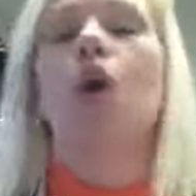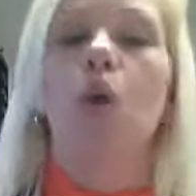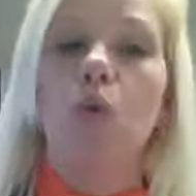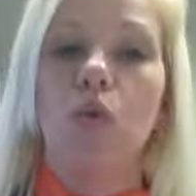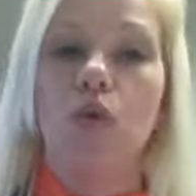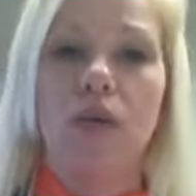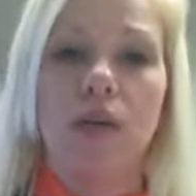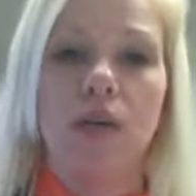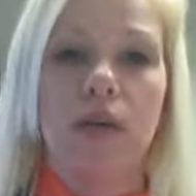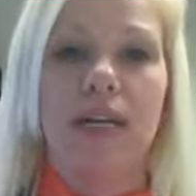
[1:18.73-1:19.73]

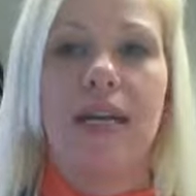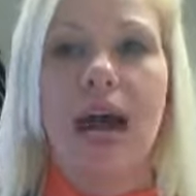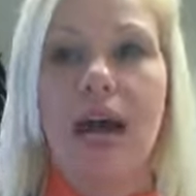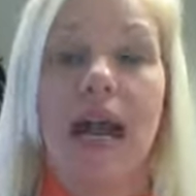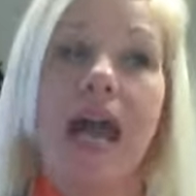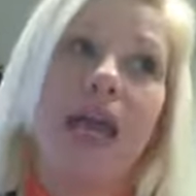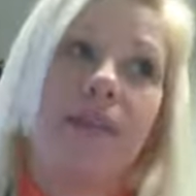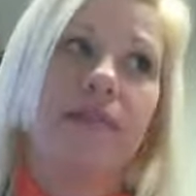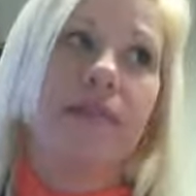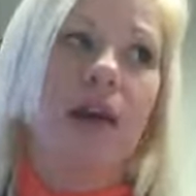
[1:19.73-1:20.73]
Cool, not, hey,
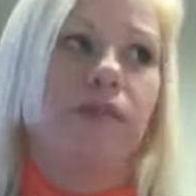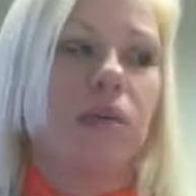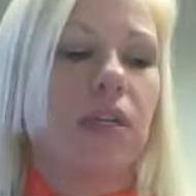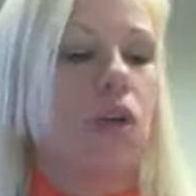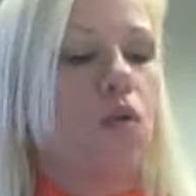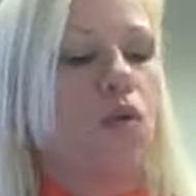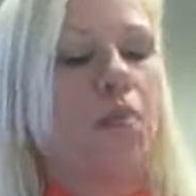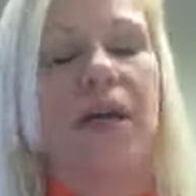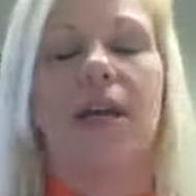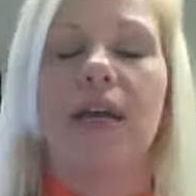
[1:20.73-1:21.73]
this guy's really cool,
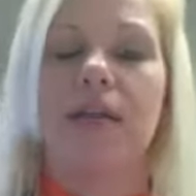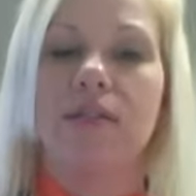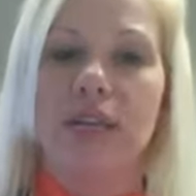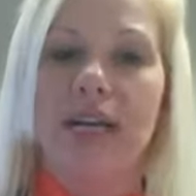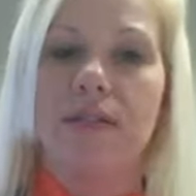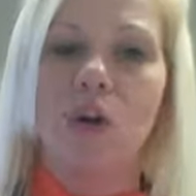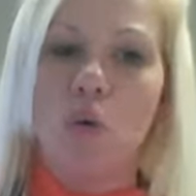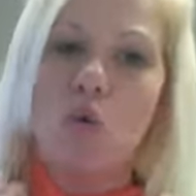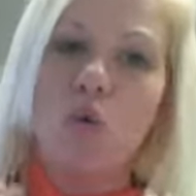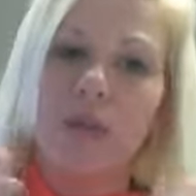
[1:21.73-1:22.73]
but it's nice and
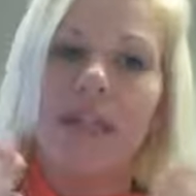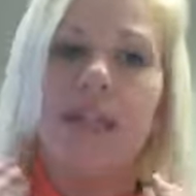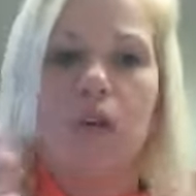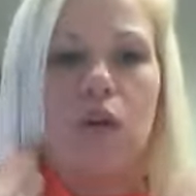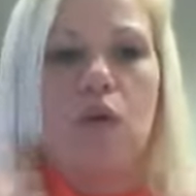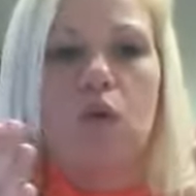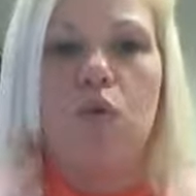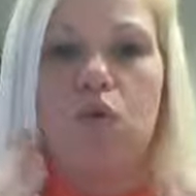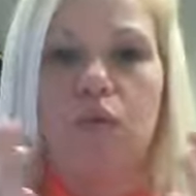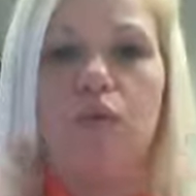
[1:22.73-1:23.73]
cool in here.
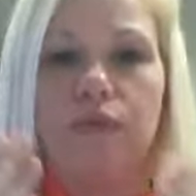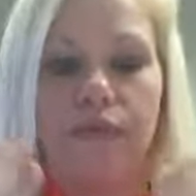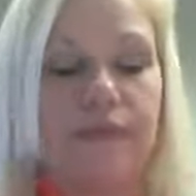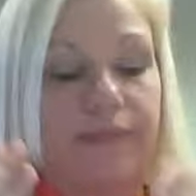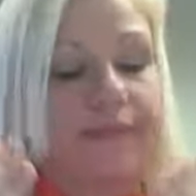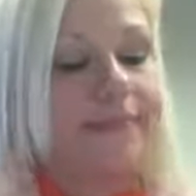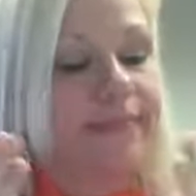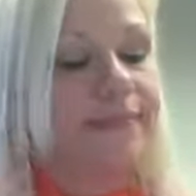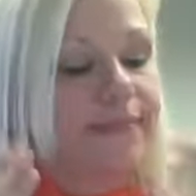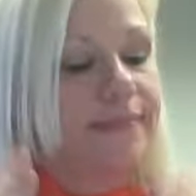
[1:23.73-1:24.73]
Cool.
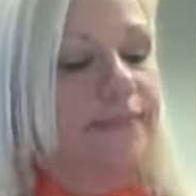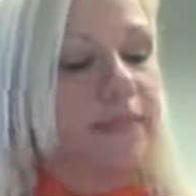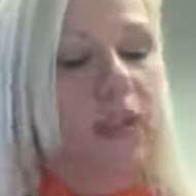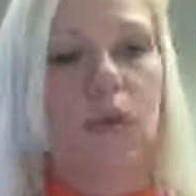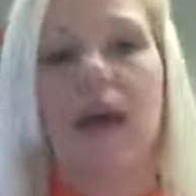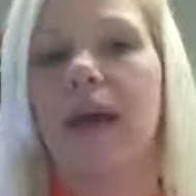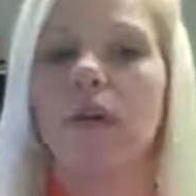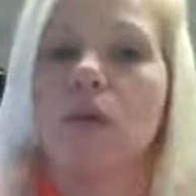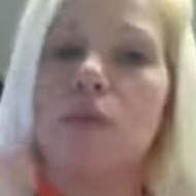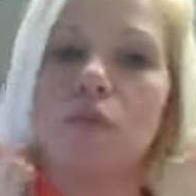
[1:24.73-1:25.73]

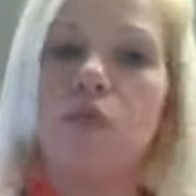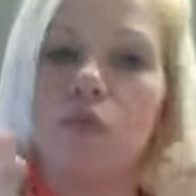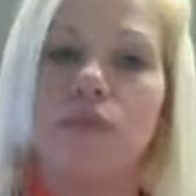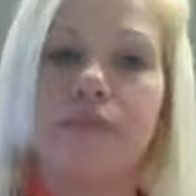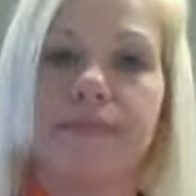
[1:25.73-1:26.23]
Okay, cool.